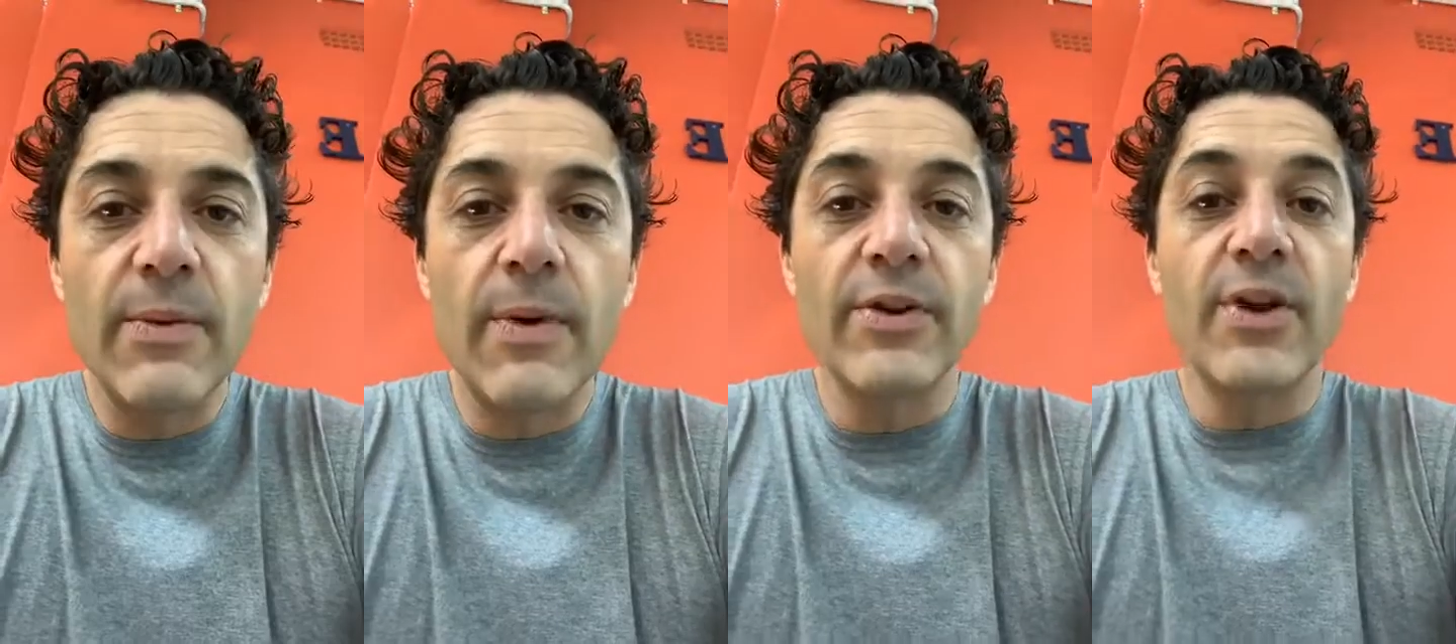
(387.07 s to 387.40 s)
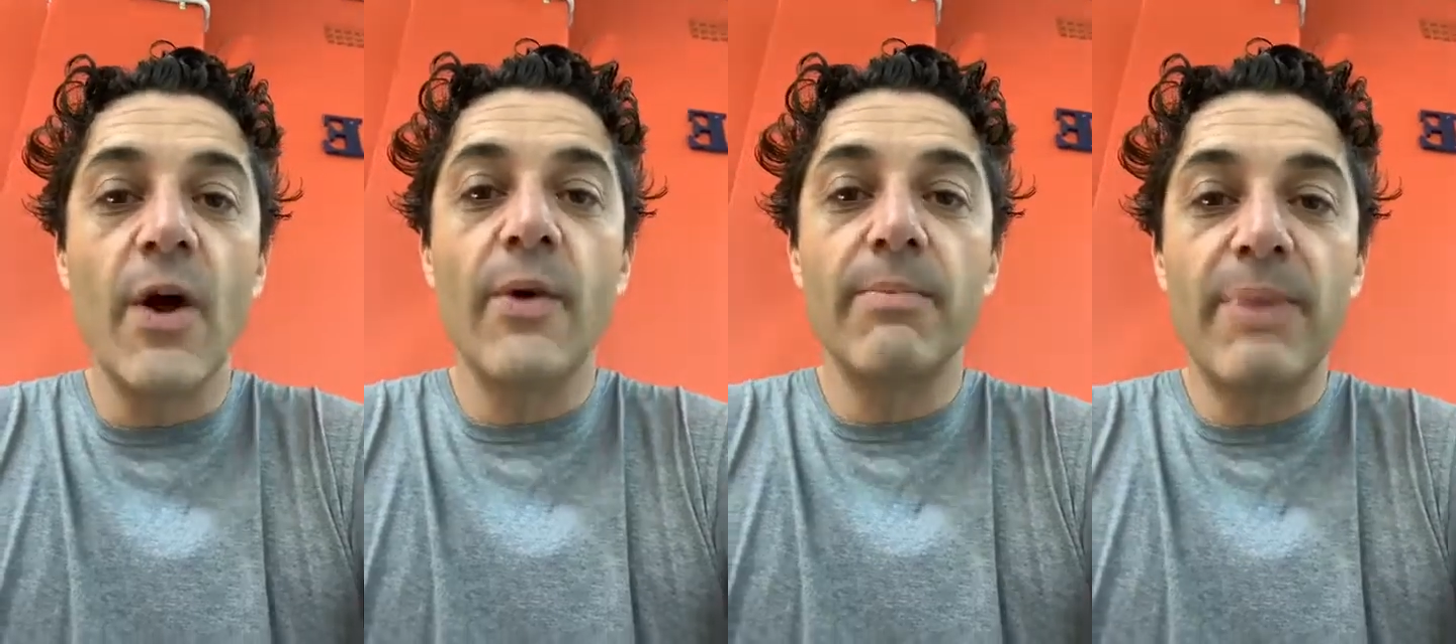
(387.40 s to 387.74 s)

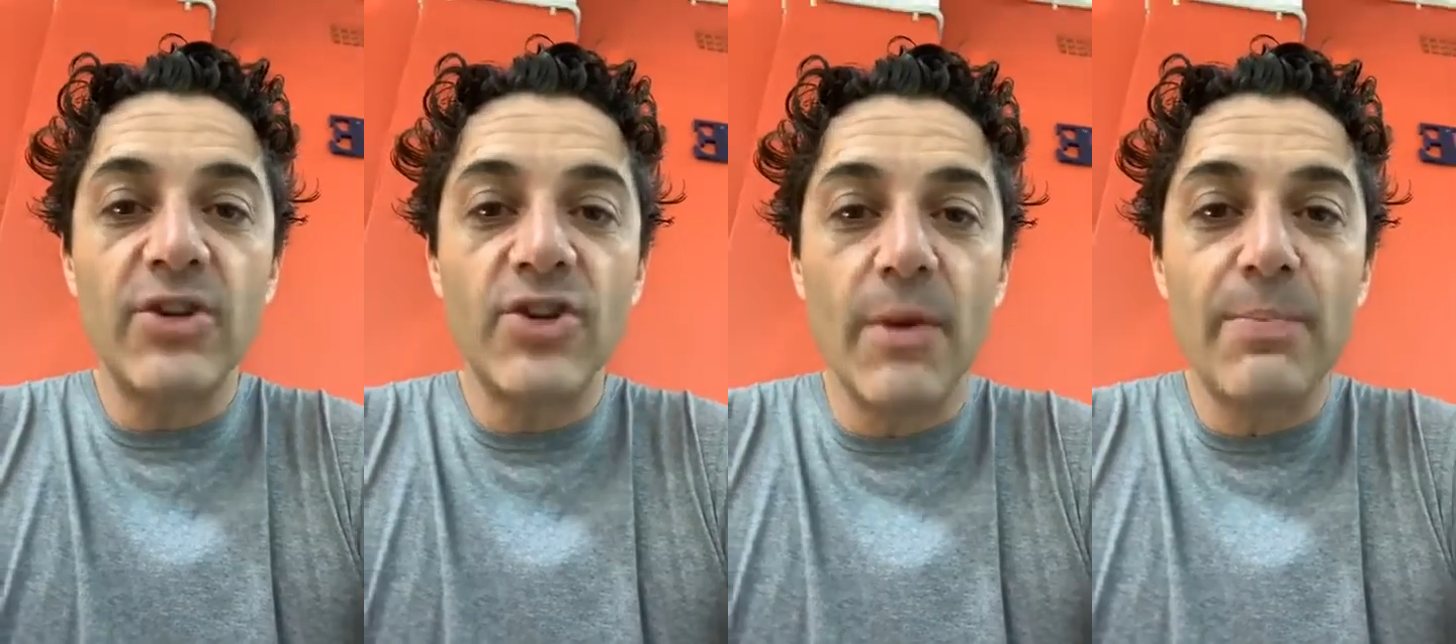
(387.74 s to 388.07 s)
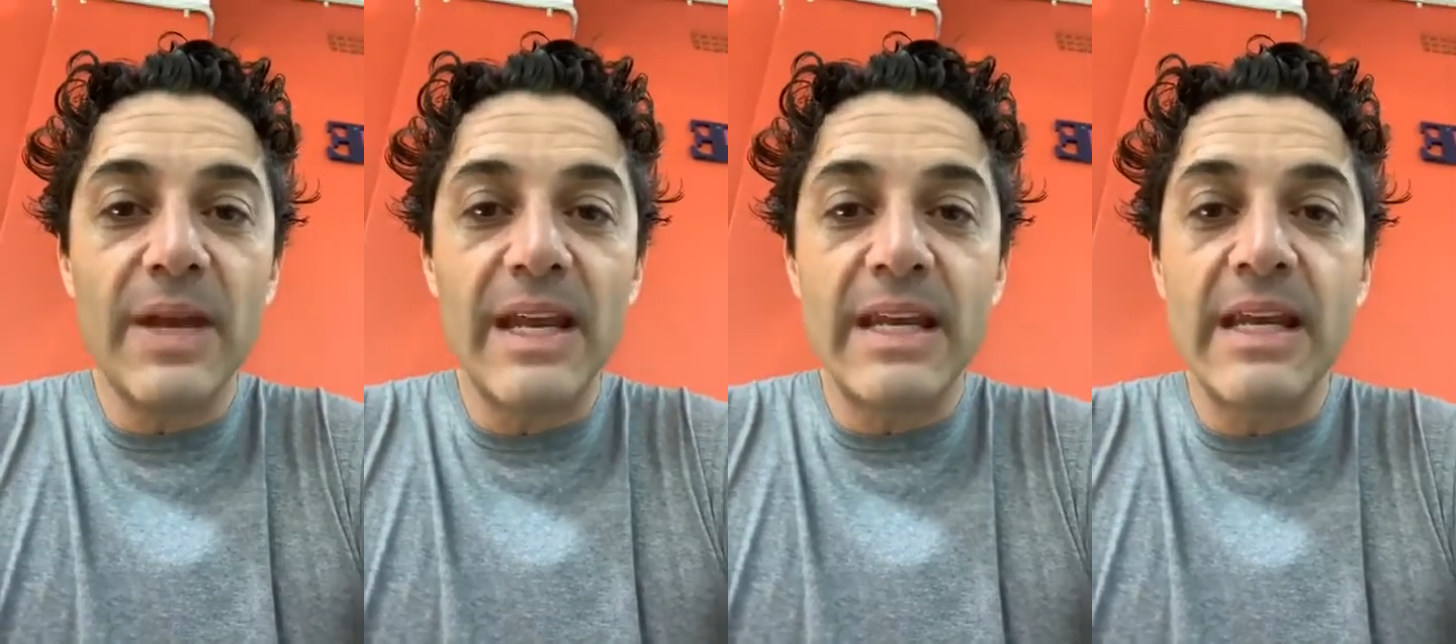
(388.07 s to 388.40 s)
well-known pet
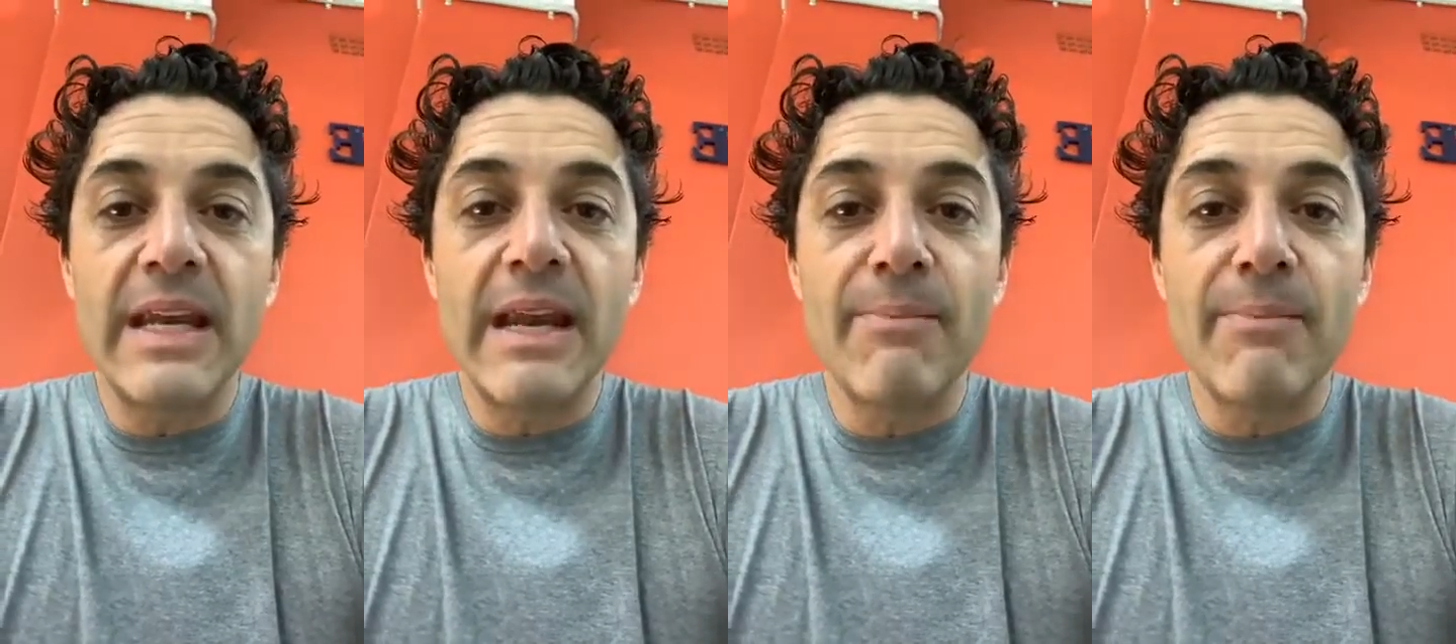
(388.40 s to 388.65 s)
shop in